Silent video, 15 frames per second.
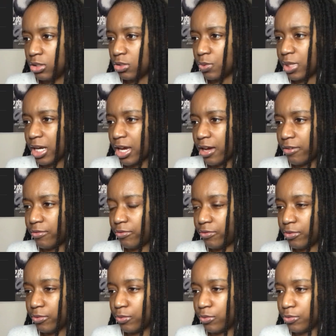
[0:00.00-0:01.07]
So we have
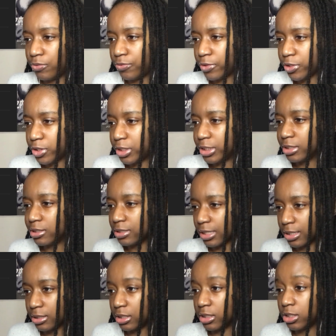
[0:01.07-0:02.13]
first season,
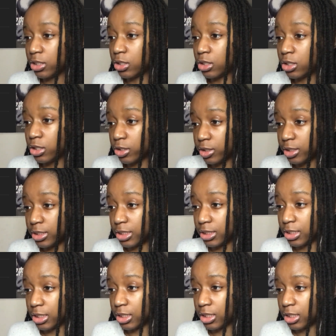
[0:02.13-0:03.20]
second season, third
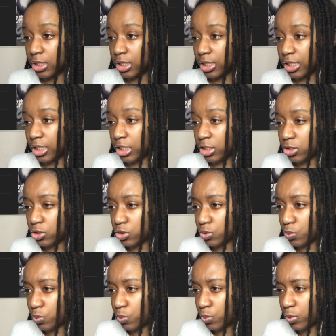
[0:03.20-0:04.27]
season, each
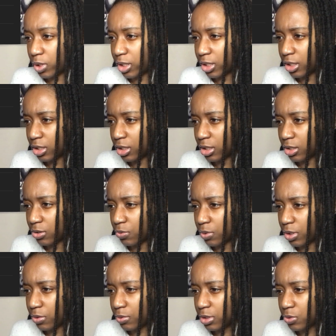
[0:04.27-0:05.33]
with
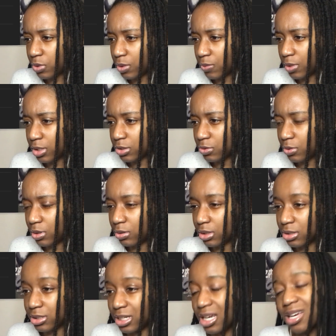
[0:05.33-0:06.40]
23, 21, 21,
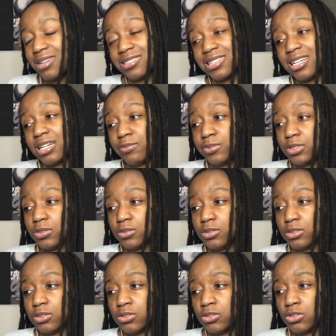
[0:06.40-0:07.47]
damn, that's a lot of
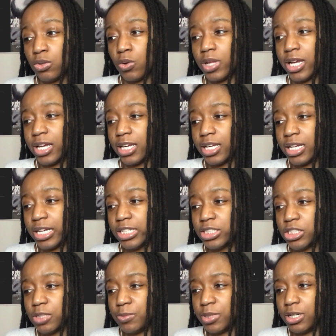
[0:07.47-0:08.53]
episodes. So like it
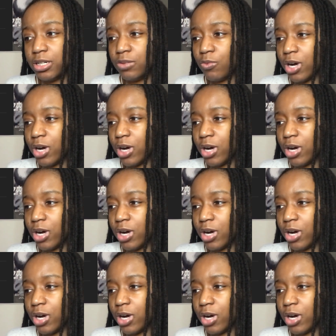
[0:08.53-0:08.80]
should be good.